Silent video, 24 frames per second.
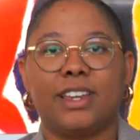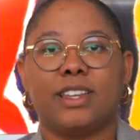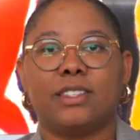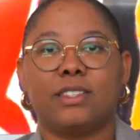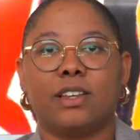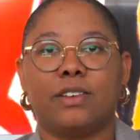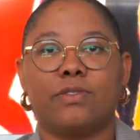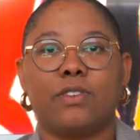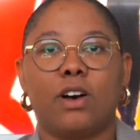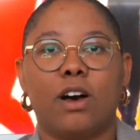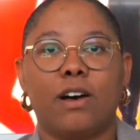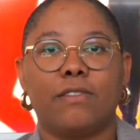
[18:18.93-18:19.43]
gets
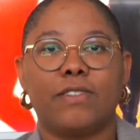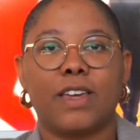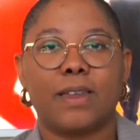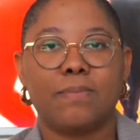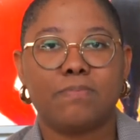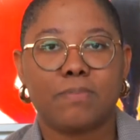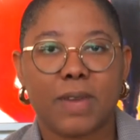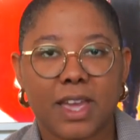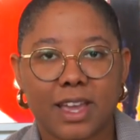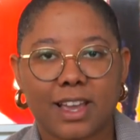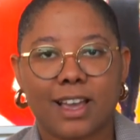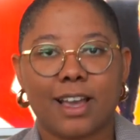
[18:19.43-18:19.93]
off all that
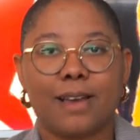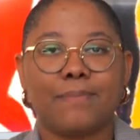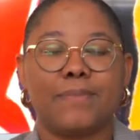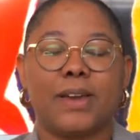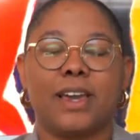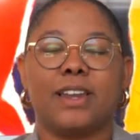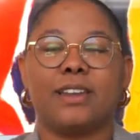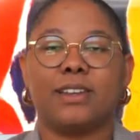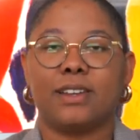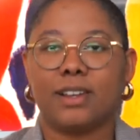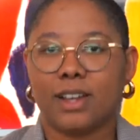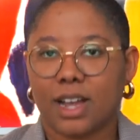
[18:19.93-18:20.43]
makeup
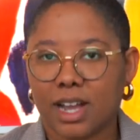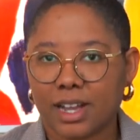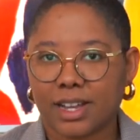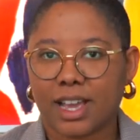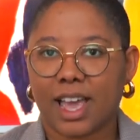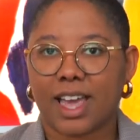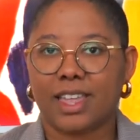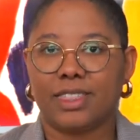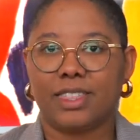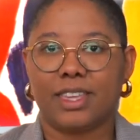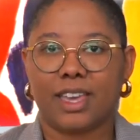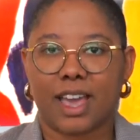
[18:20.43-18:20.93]
and gunk
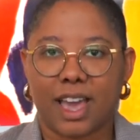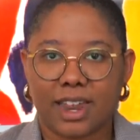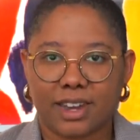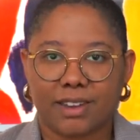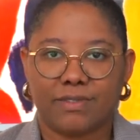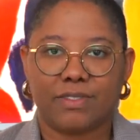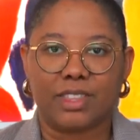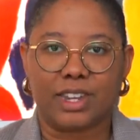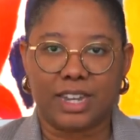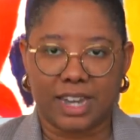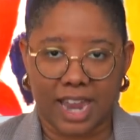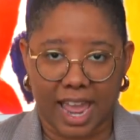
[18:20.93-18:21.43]
at the end
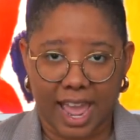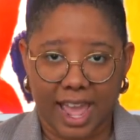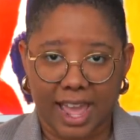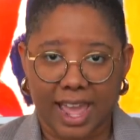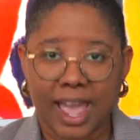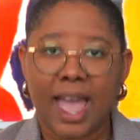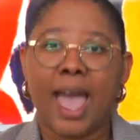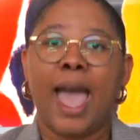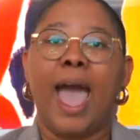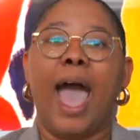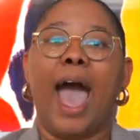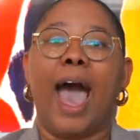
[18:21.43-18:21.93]
of the
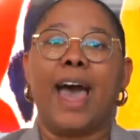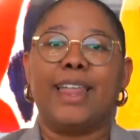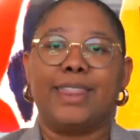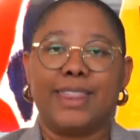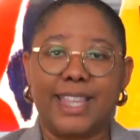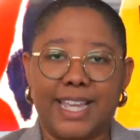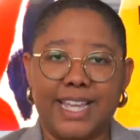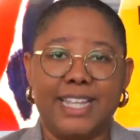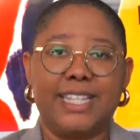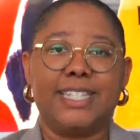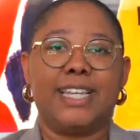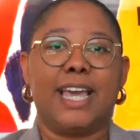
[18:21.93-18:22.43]
day. And
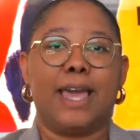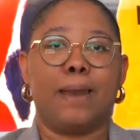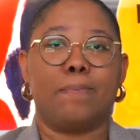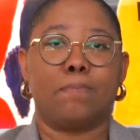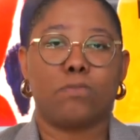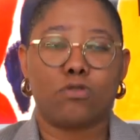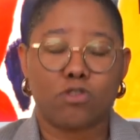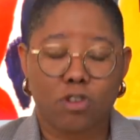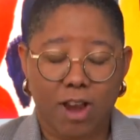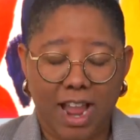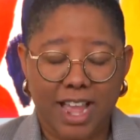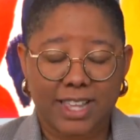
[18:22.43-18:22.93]
these
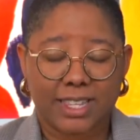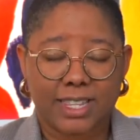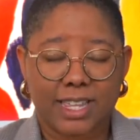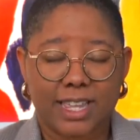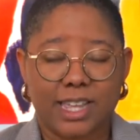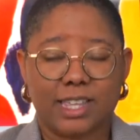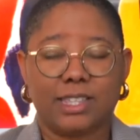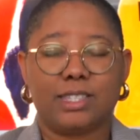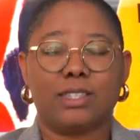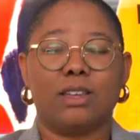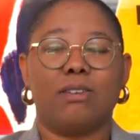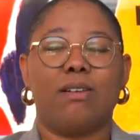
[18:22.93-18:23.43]
get
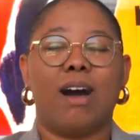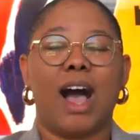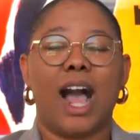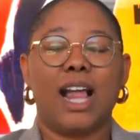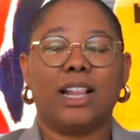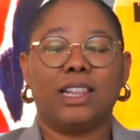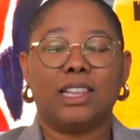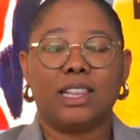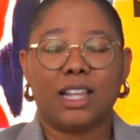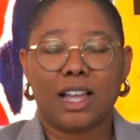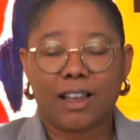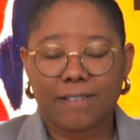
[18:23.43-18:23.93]
pricey, so I
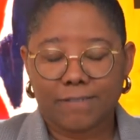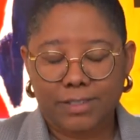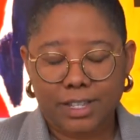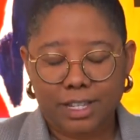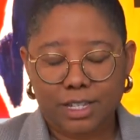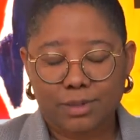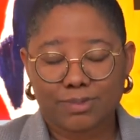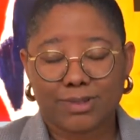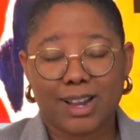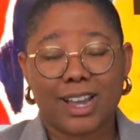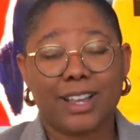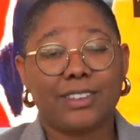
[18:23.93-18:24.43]
love
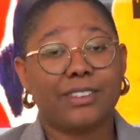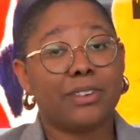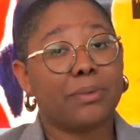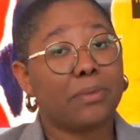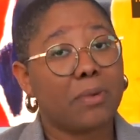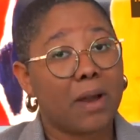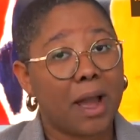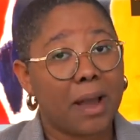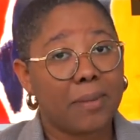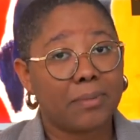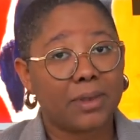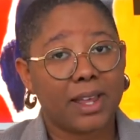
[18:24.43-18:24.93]
this price for
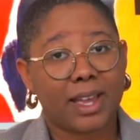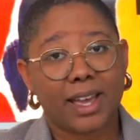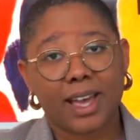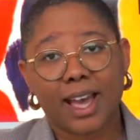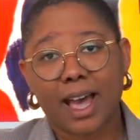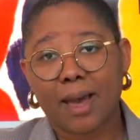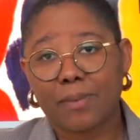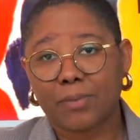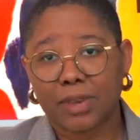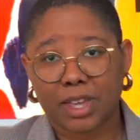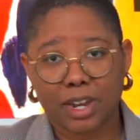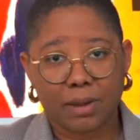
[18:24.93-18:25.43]
Prime Day.
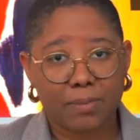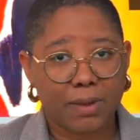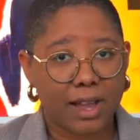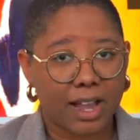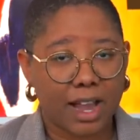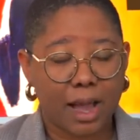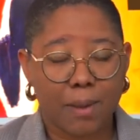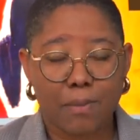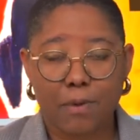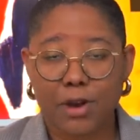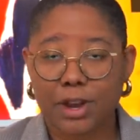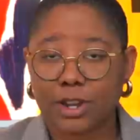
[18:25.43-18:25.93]
I'm gonna
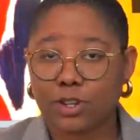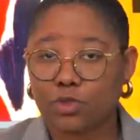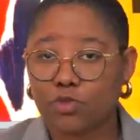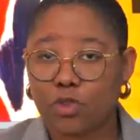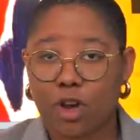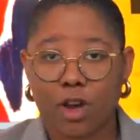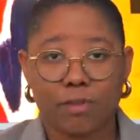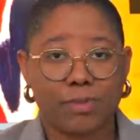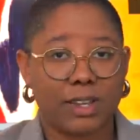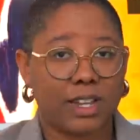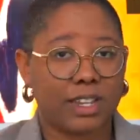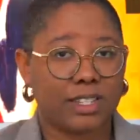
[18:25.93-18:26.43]
pick up one as
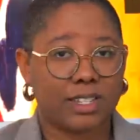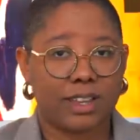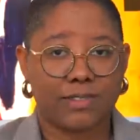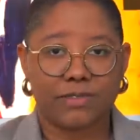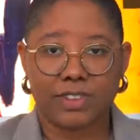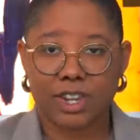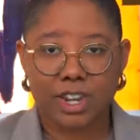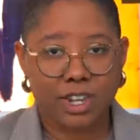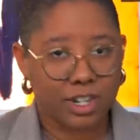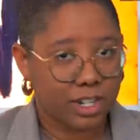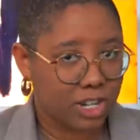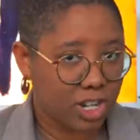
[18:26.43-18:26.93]
well because I've
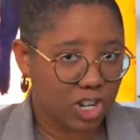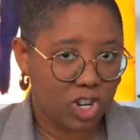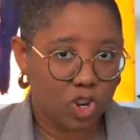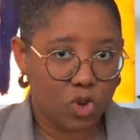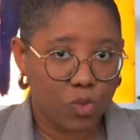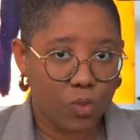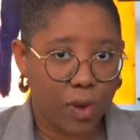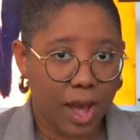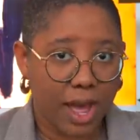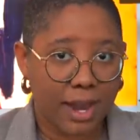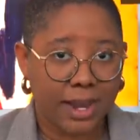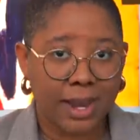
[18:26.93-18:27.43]
needed a
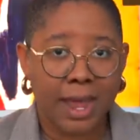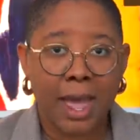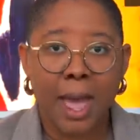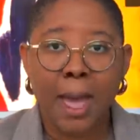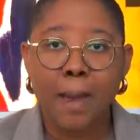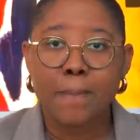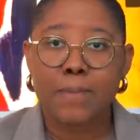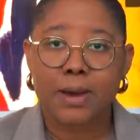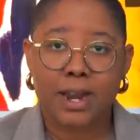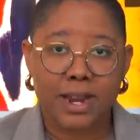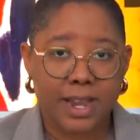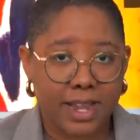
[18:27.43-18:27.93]
new one,
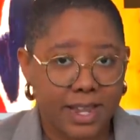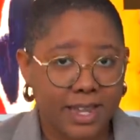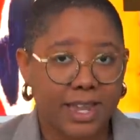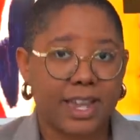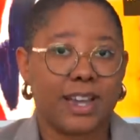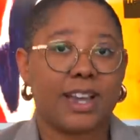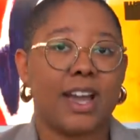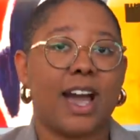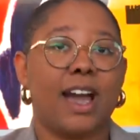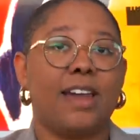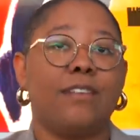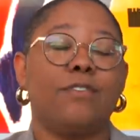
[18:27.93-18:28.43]
but it can
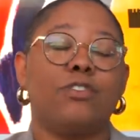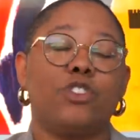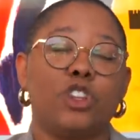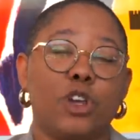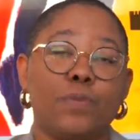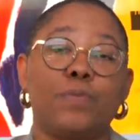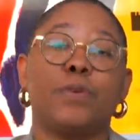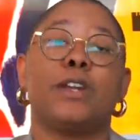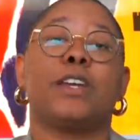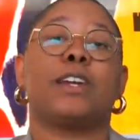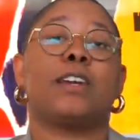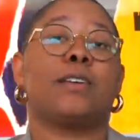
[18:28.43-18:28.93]
get kind of
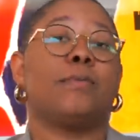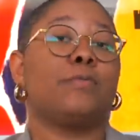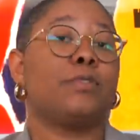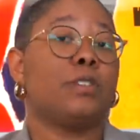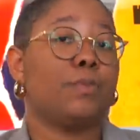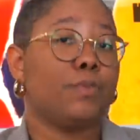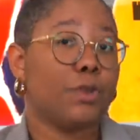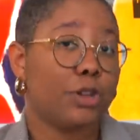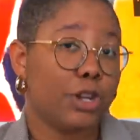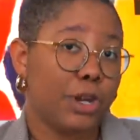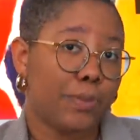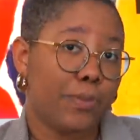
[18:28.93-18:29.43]
cheap when it comes
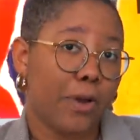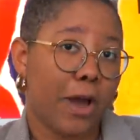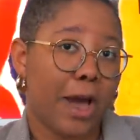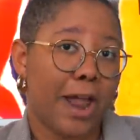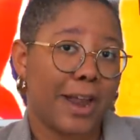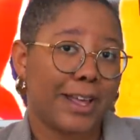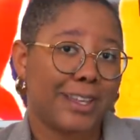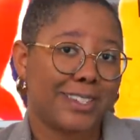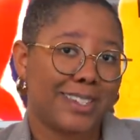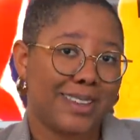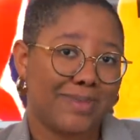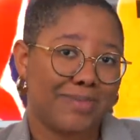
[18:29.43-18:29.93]
to beauty
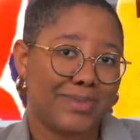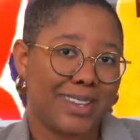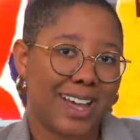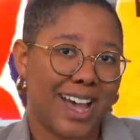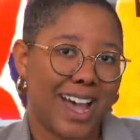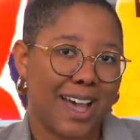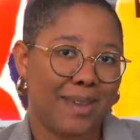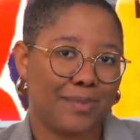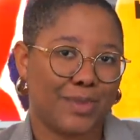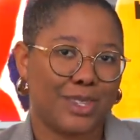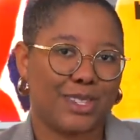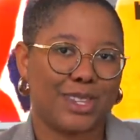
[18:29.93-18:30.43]
products
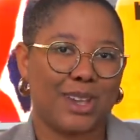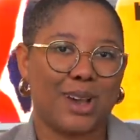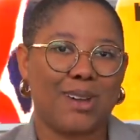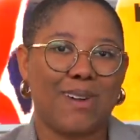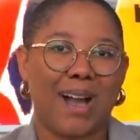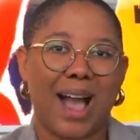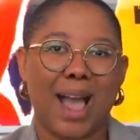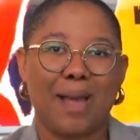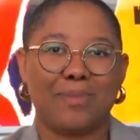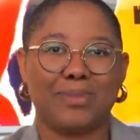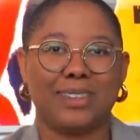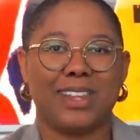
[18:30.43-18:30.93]
sometimes, so
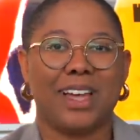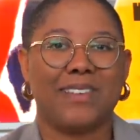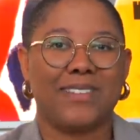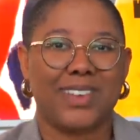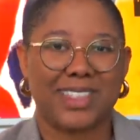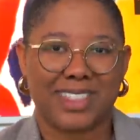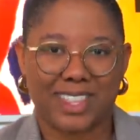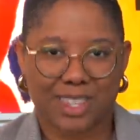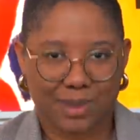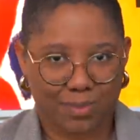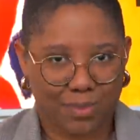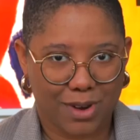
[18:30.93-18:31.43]
I'm
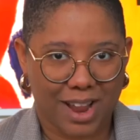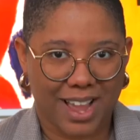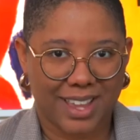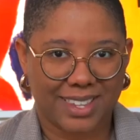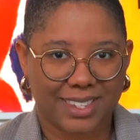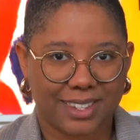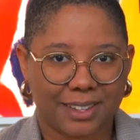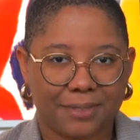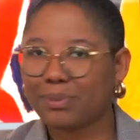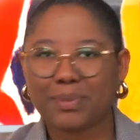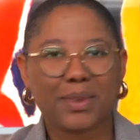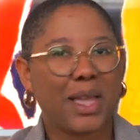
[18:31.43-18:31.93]
loving this
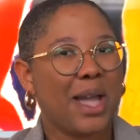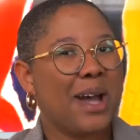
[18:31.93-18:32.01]
price.